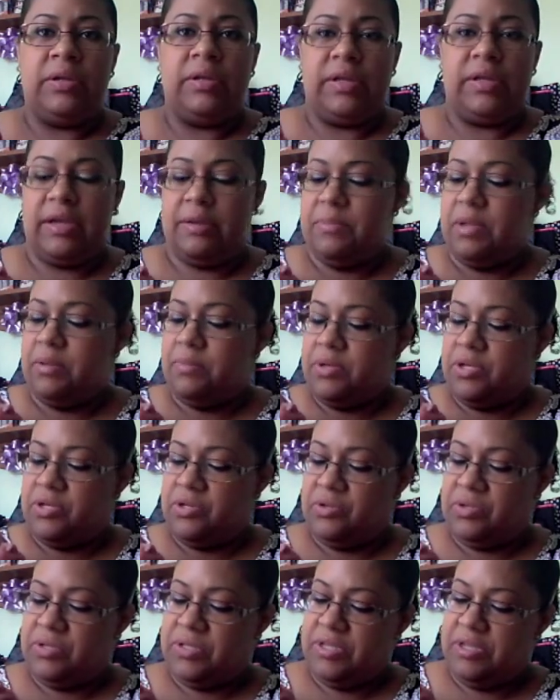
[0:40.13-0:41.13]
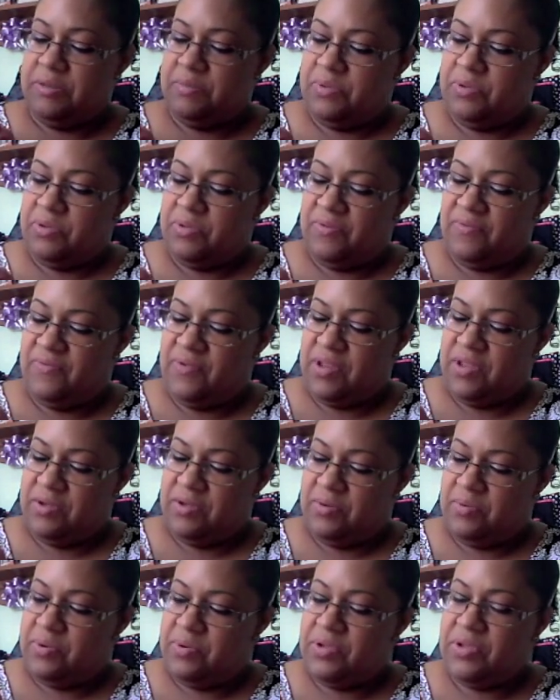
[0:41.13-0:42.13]
yeah, maybe she'll sleep through the
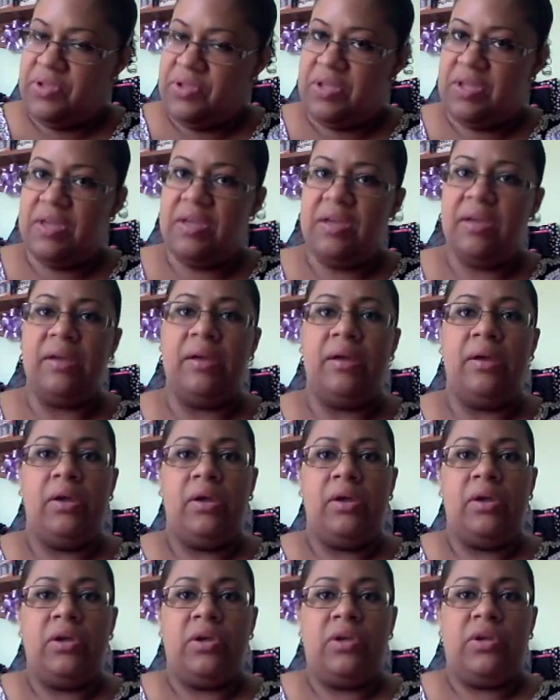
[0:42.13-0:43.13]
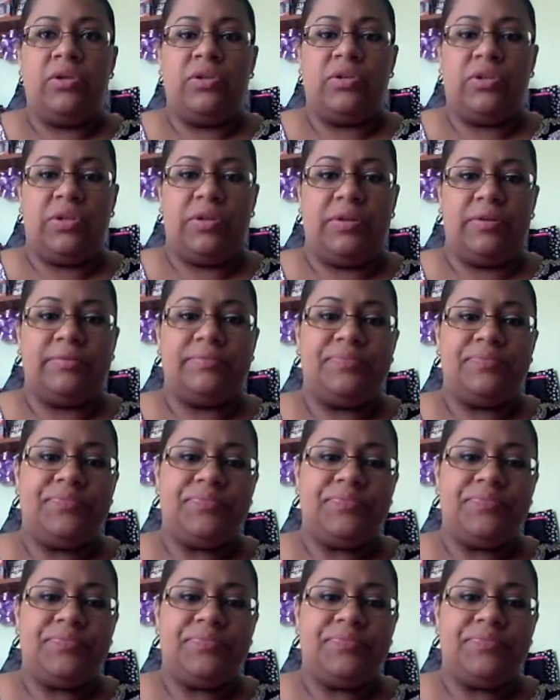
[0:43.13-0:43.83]
video. We'll see. So,